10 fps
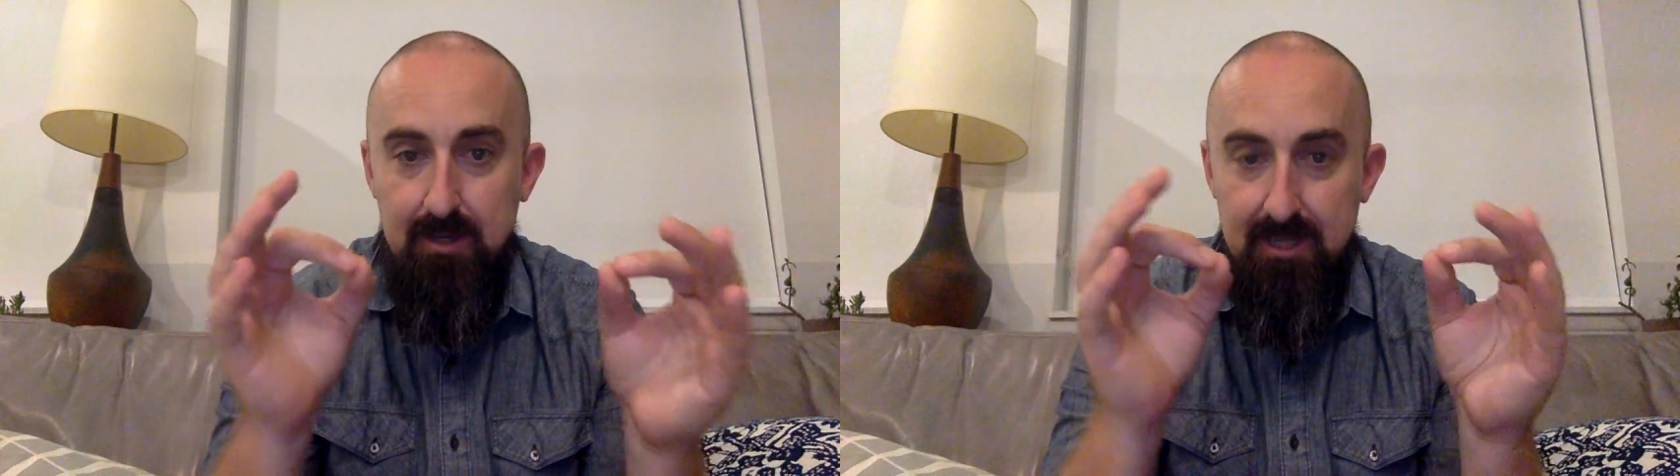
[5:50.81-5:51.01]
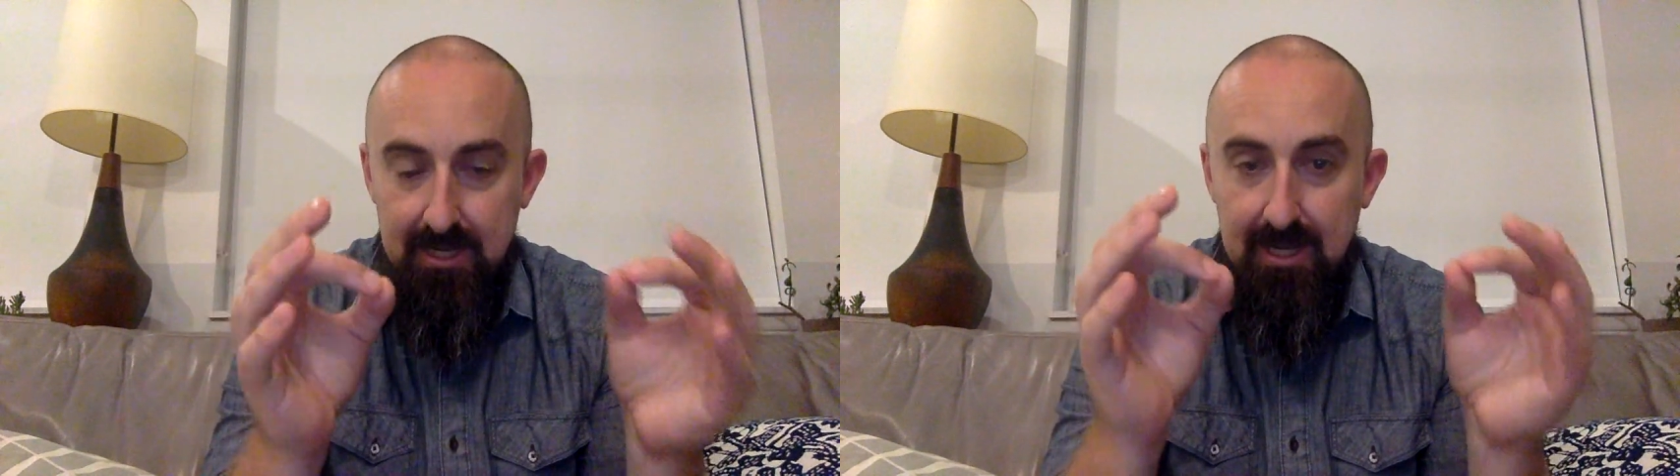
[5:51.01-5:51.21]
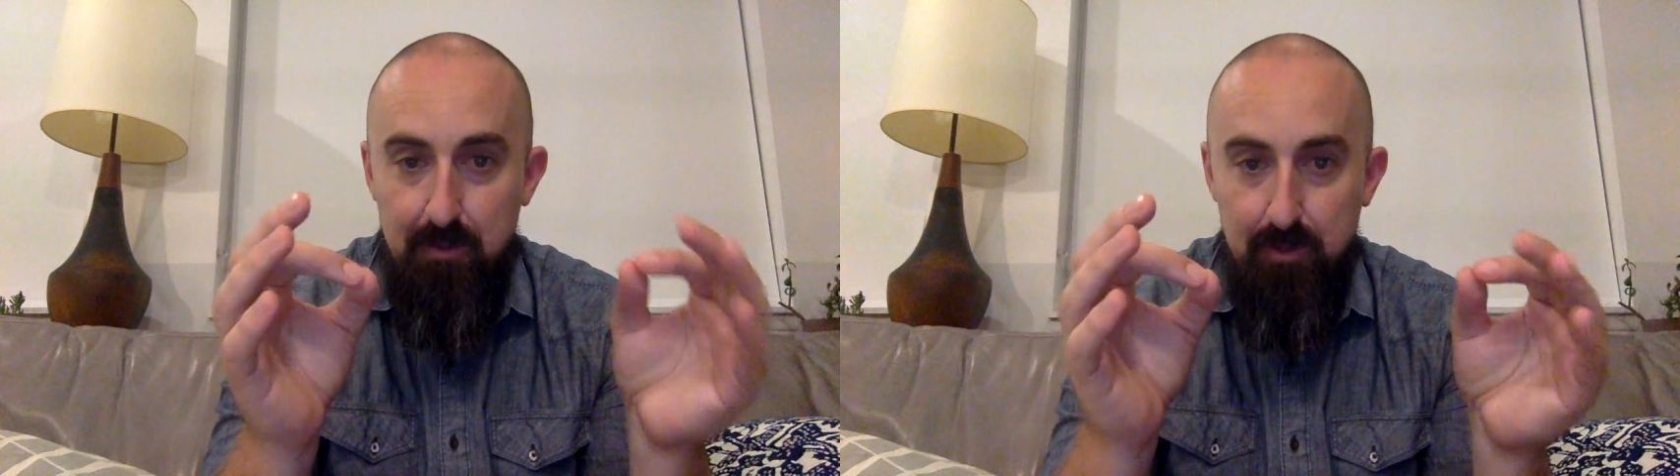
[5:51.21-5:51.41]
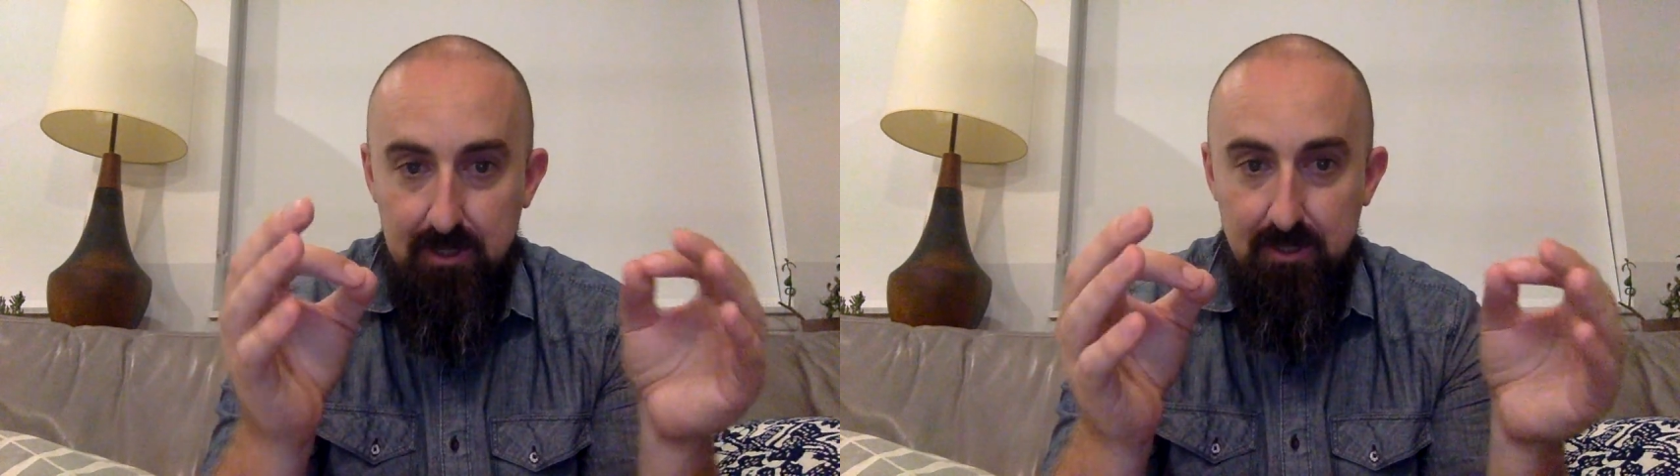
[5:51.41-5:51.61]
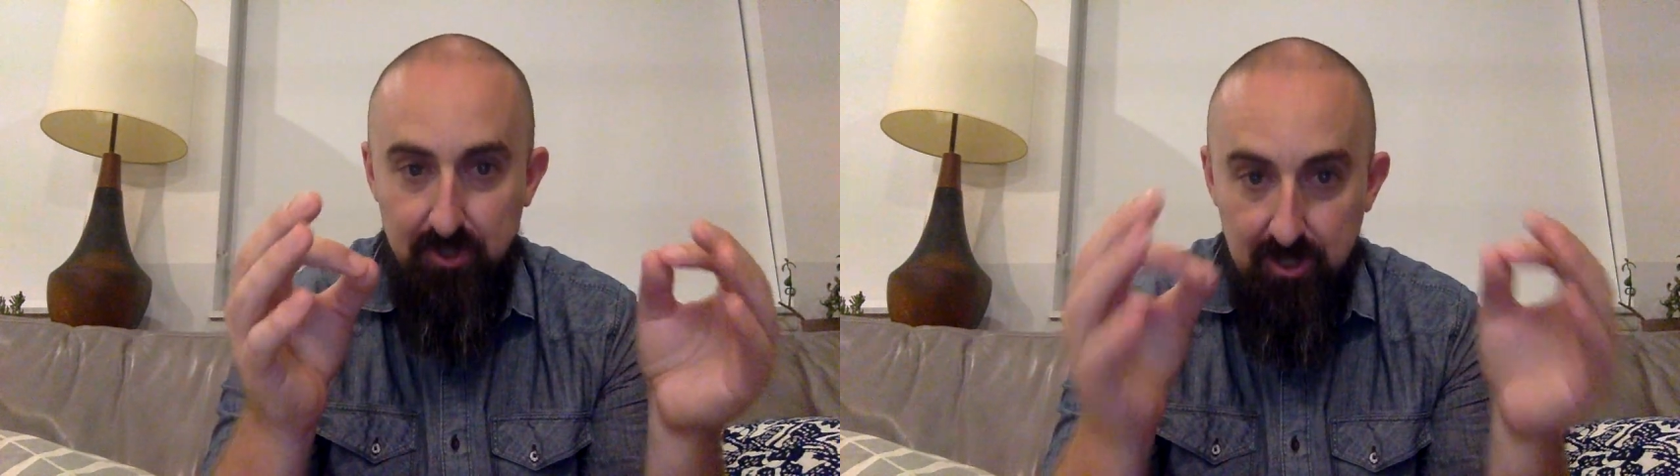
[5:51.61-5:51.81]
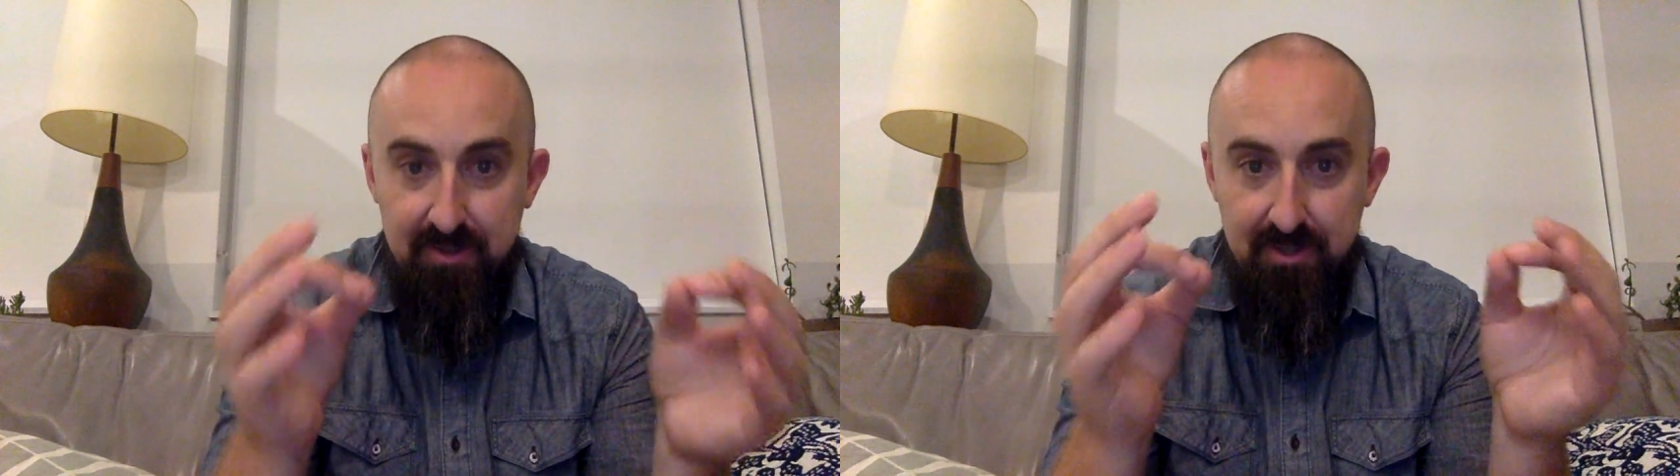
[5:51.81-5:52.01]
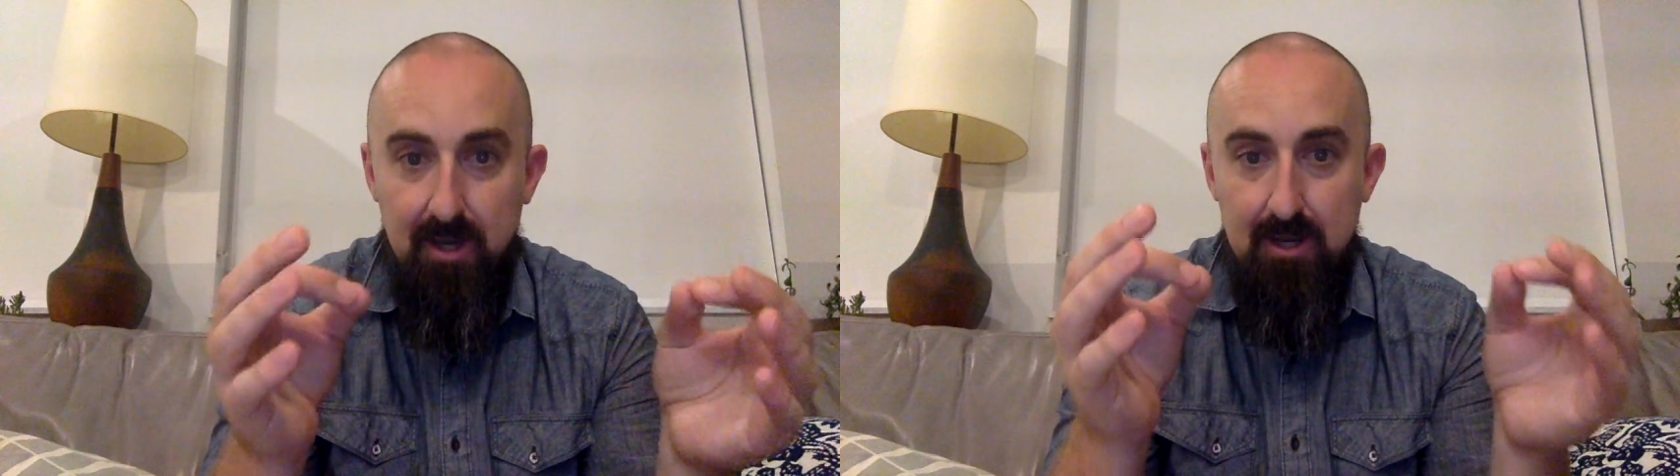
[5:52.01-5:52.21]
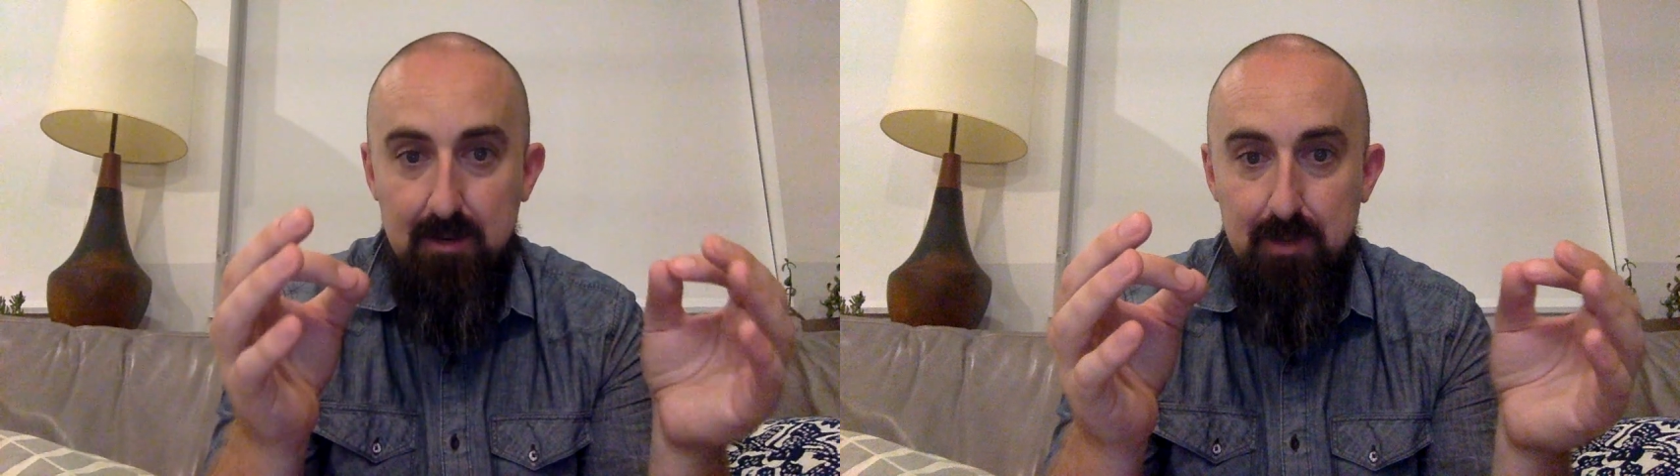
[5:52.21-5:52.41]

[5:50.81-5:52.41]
Today, I want to just talk